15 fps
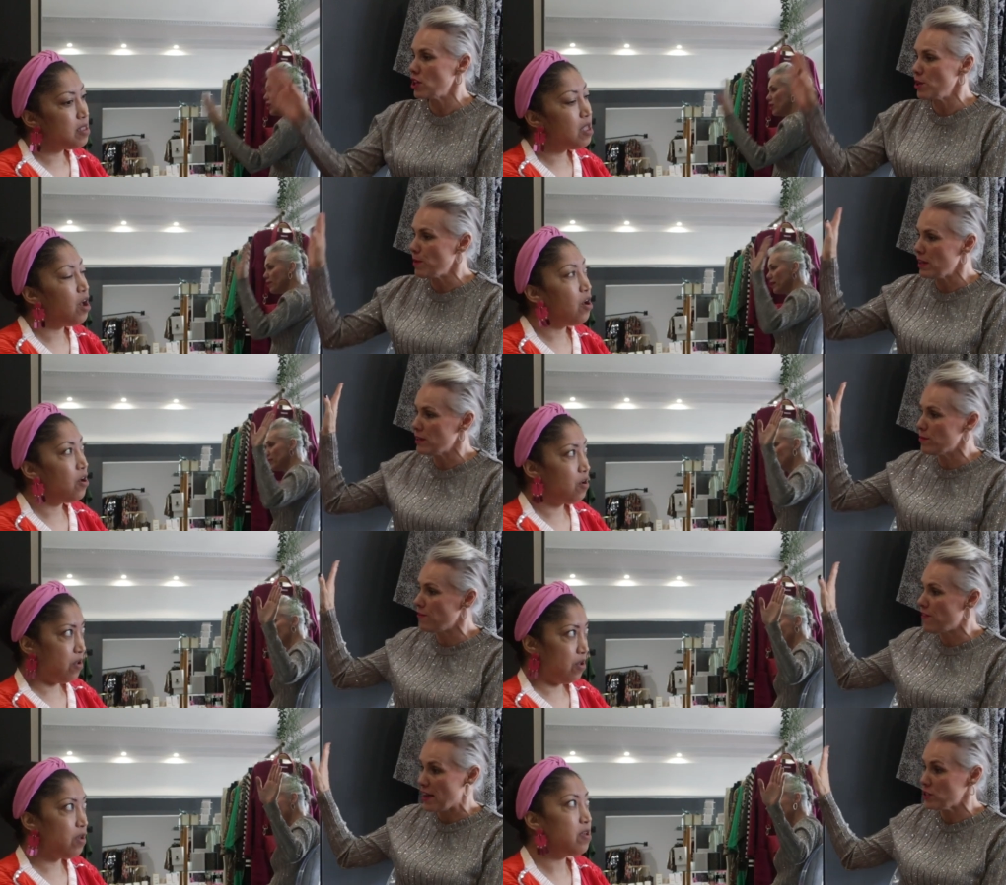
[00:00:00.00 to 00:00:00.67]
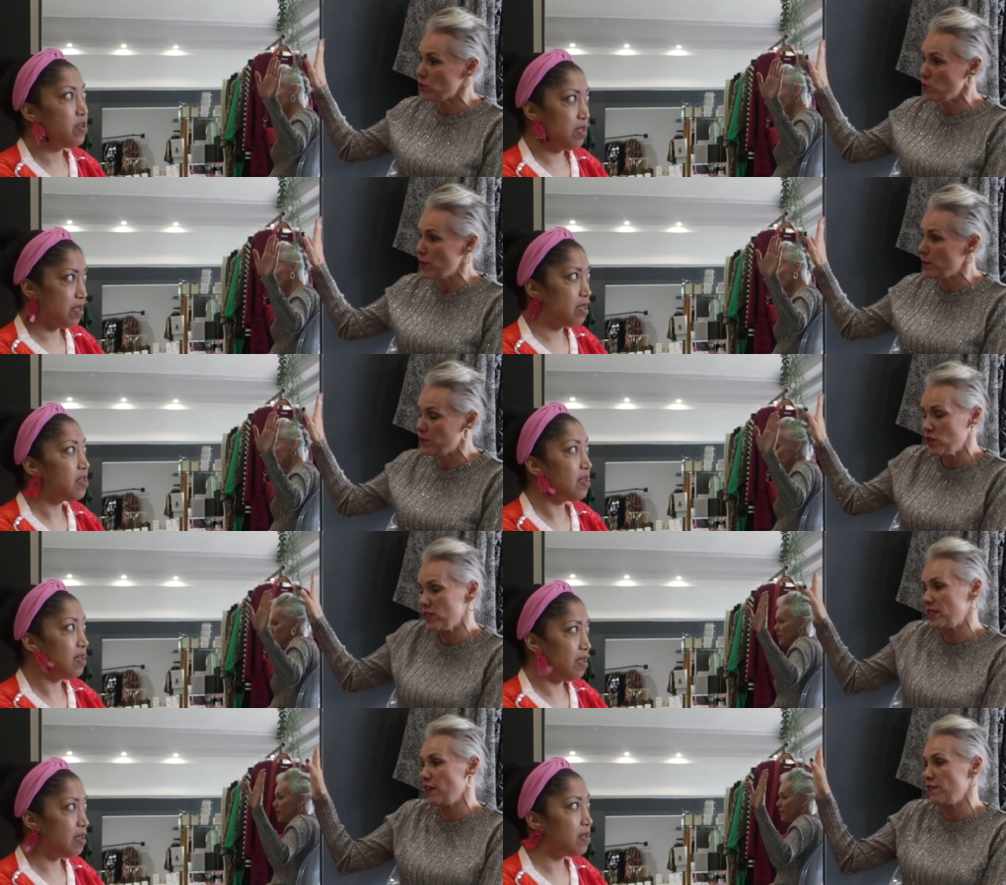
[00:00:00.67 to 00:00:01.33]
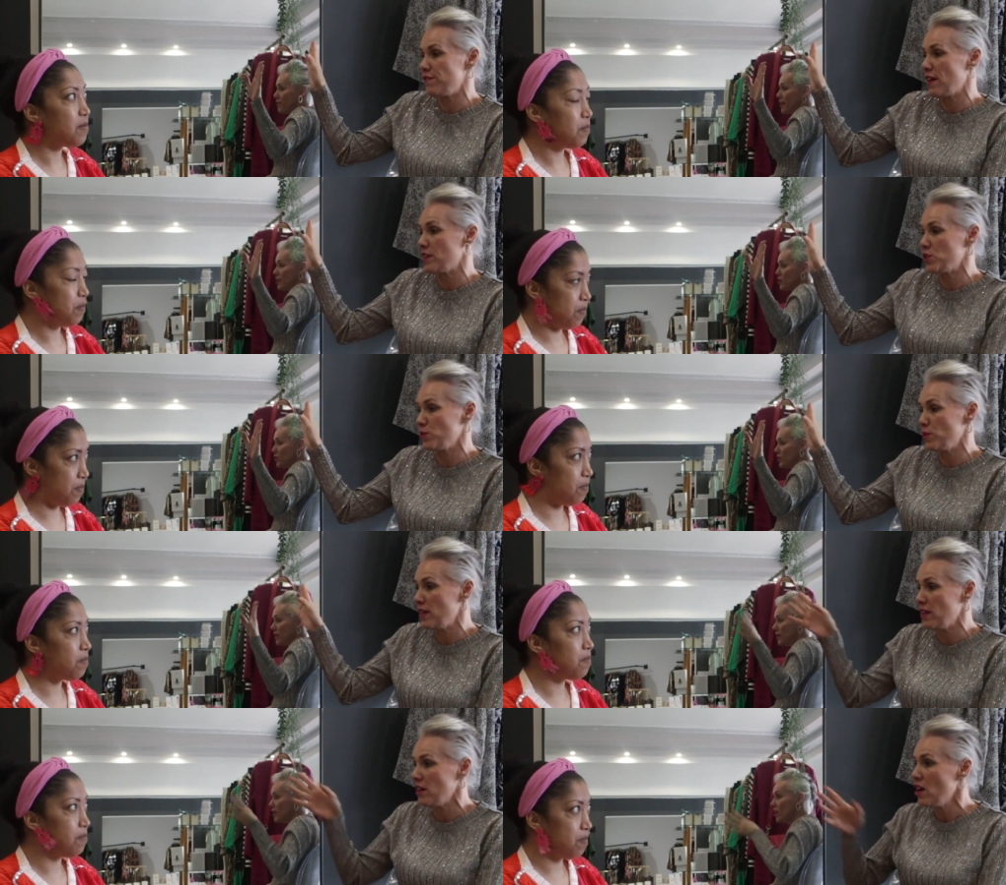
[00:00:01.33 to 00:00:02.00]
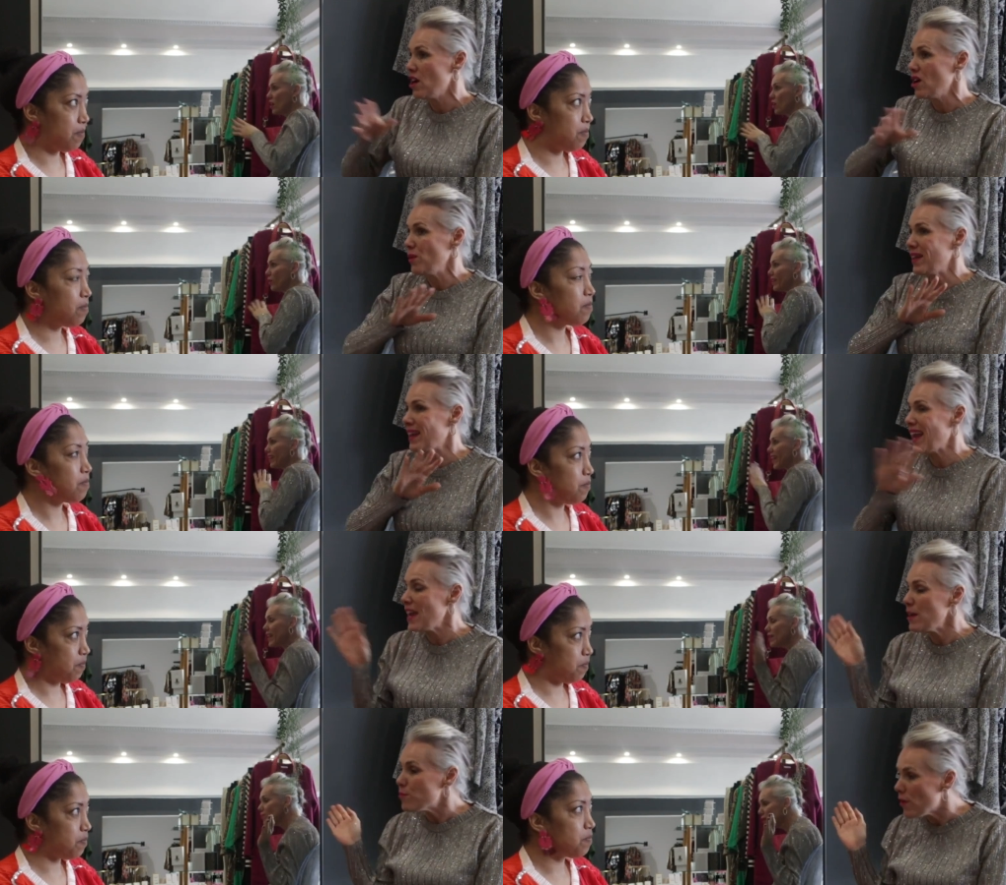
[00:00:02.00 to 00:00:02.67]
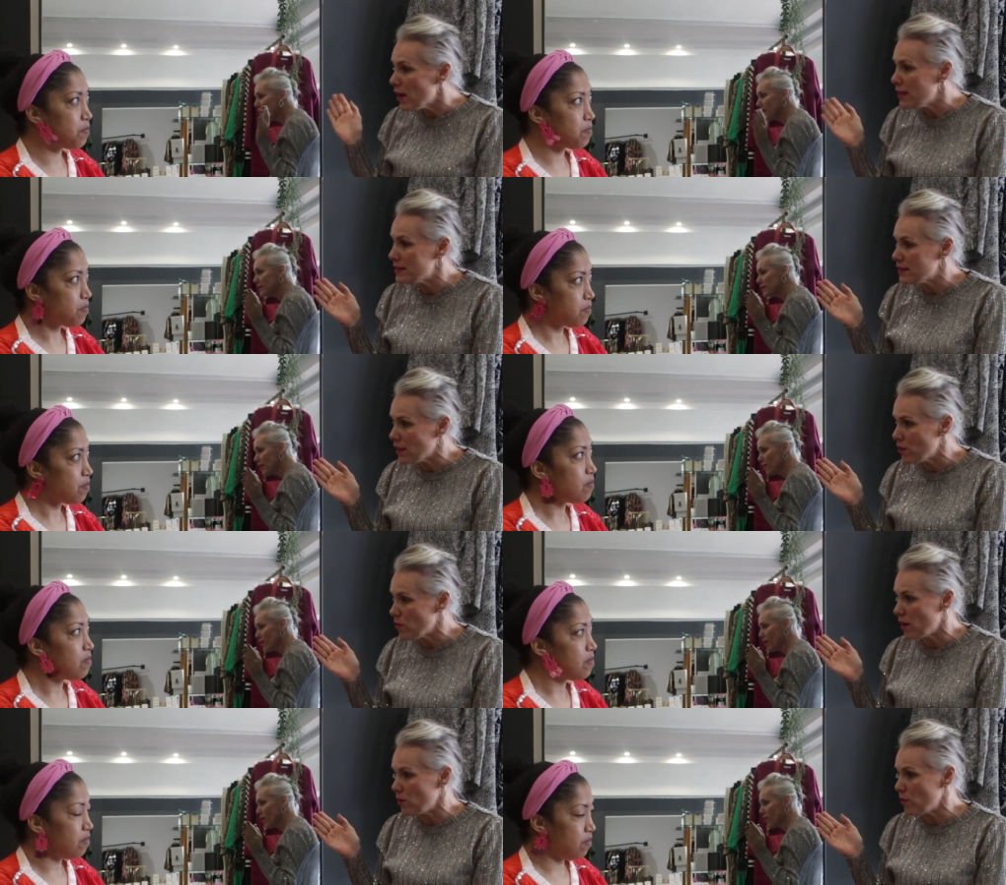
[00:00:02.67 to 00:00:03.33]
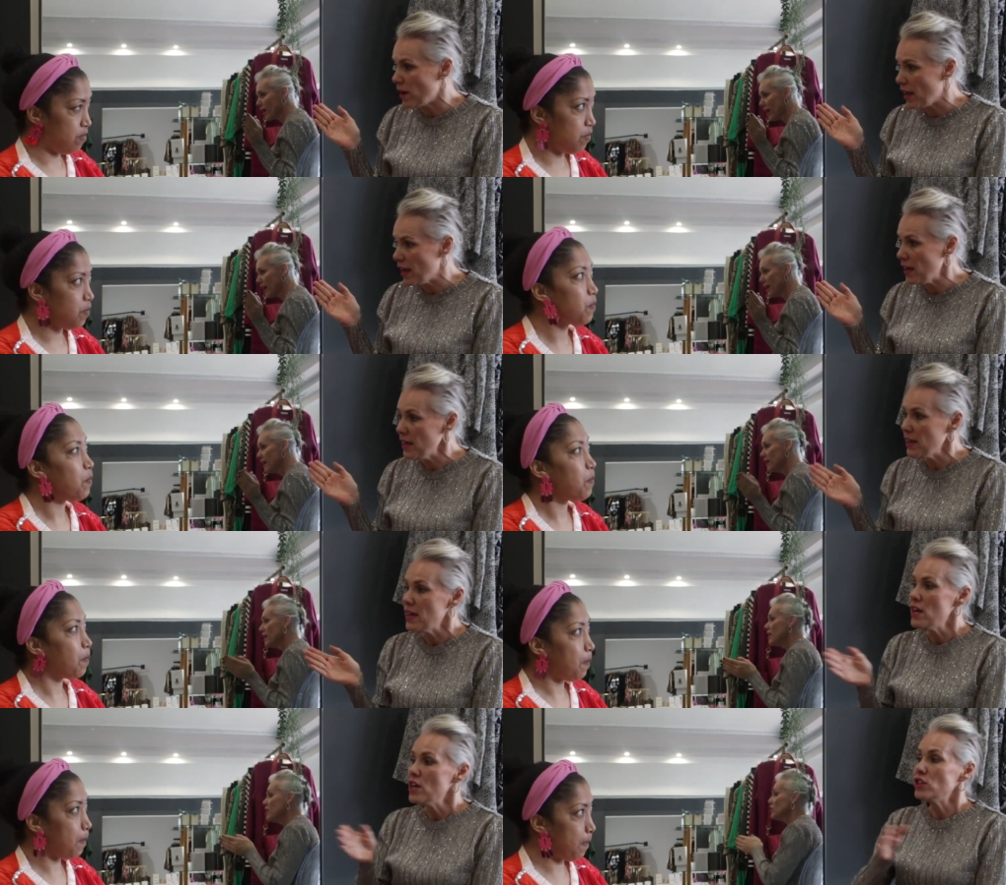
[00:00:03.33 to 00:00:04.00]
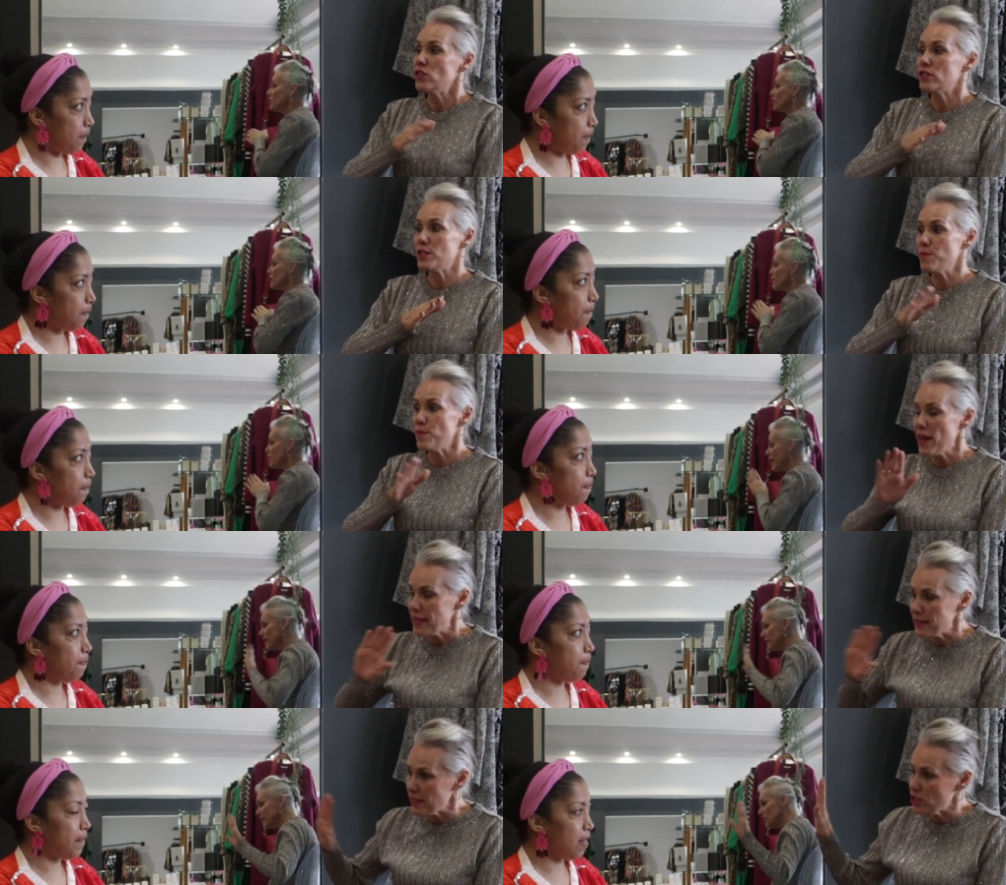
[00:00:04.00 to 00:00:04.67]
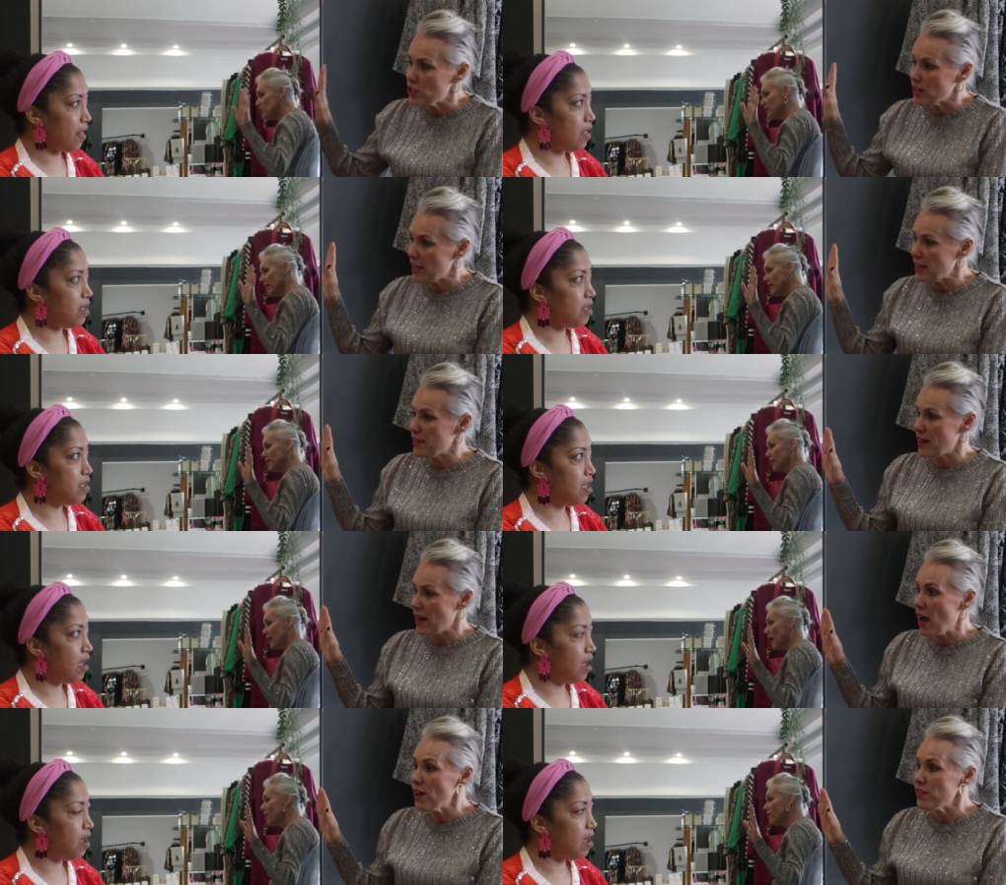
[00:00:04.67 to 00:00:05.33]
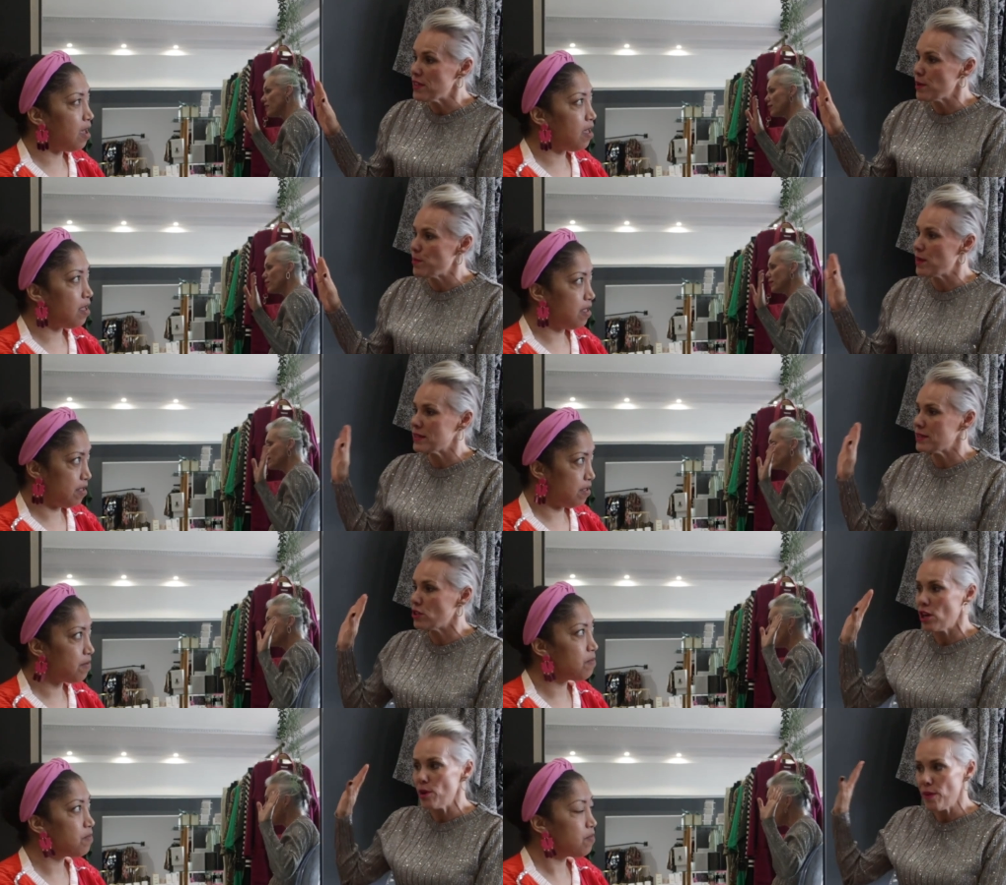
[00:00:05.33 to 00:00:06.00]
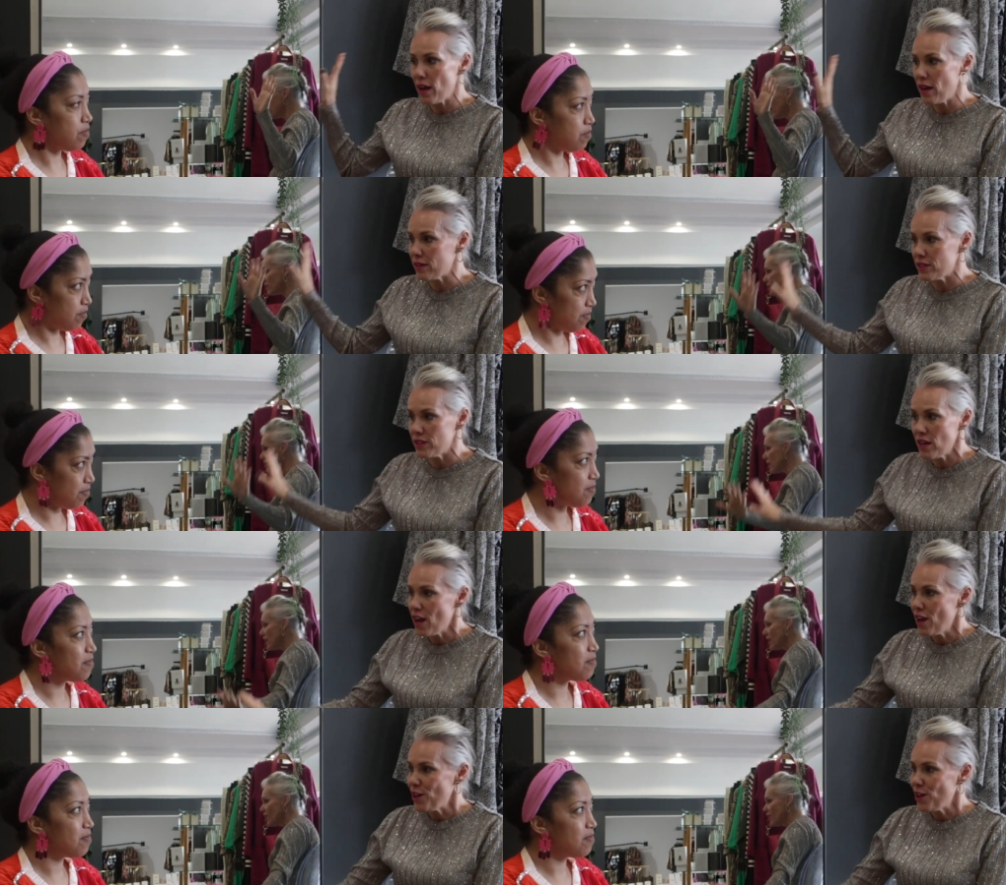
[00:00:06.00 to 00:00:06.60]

Speaker 1: not about Fashion Week. We've just done Fashion Week. We had 8 brands down the runway. So it's amazing to get that out there. But it's not about